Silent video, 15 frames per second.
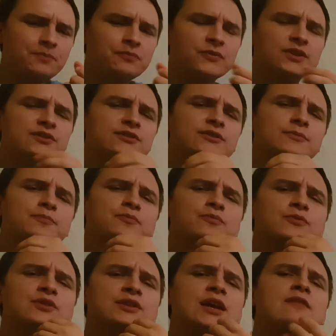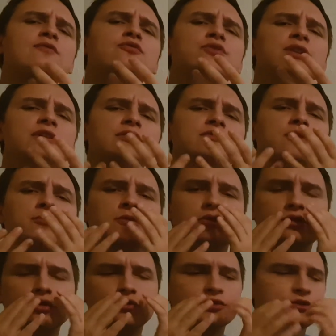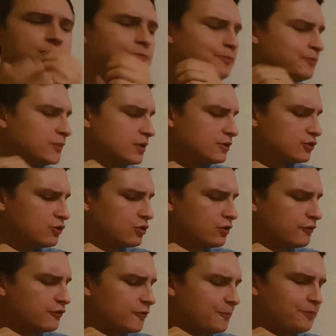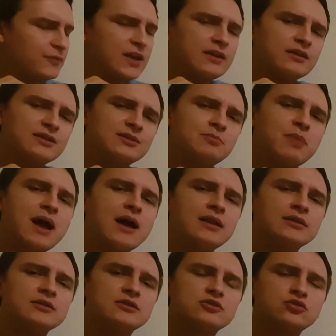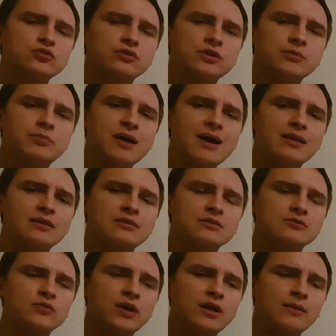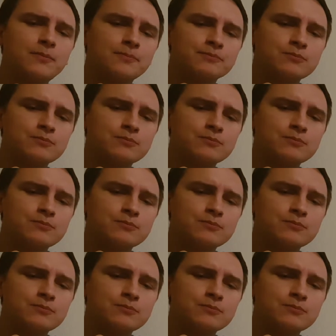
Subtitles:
this savoriness from the nose sort of then expands to the palate as well,